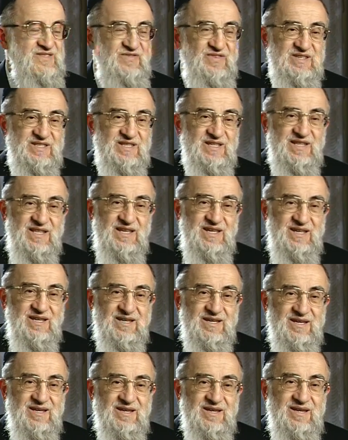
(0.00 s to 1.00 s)
Physically?
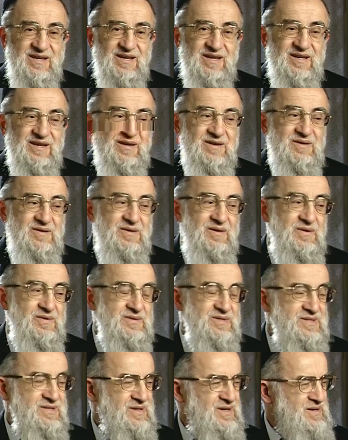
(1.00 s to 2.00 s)
Oh,
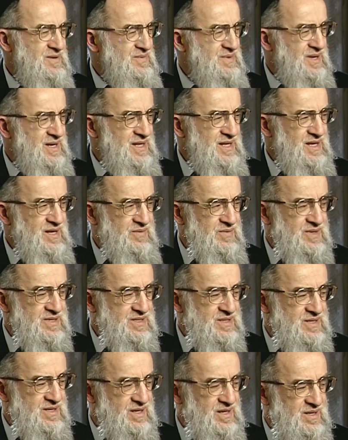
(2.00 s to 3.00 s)
well, he
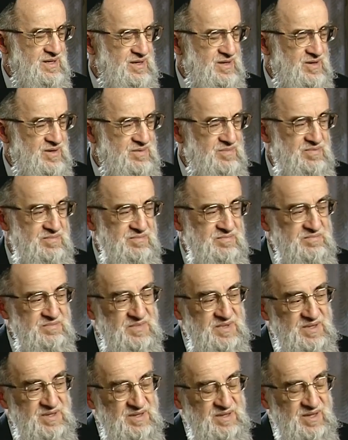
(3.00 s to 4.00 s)
was uh,
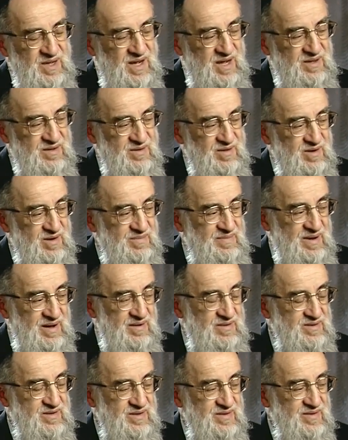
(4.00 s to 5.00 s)
I don't know,
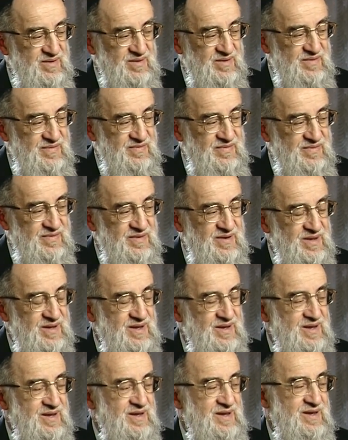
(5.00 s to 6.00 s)
about
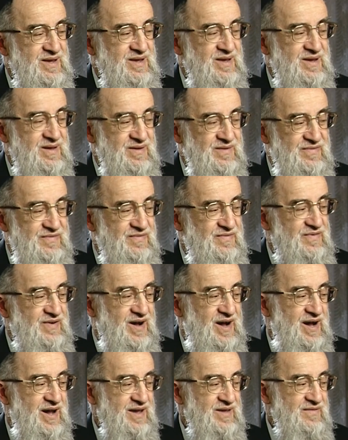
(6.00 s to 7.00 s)
uh, uh,
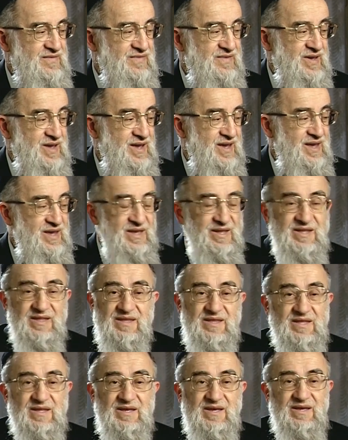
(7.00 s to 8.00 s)
five, eight.
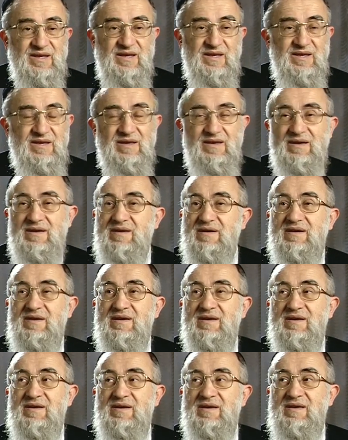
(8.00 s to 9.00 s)
Uh,
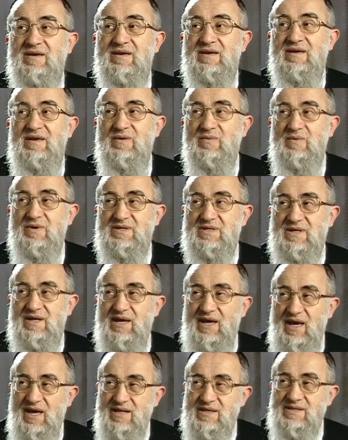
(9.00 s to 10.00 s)
he was a
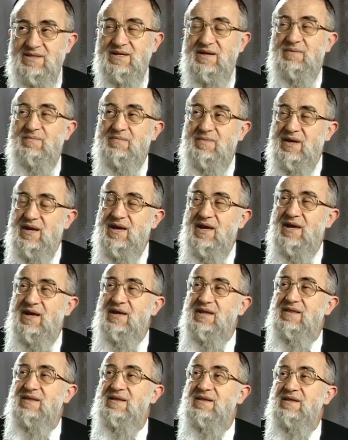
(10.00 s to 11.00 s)
handsome
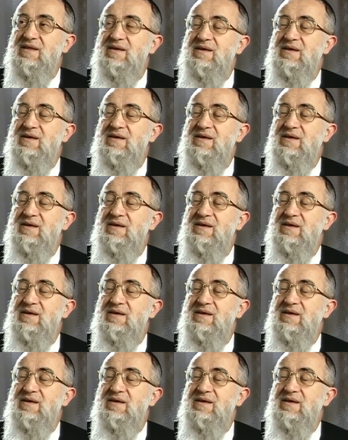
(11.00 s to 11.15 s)
man.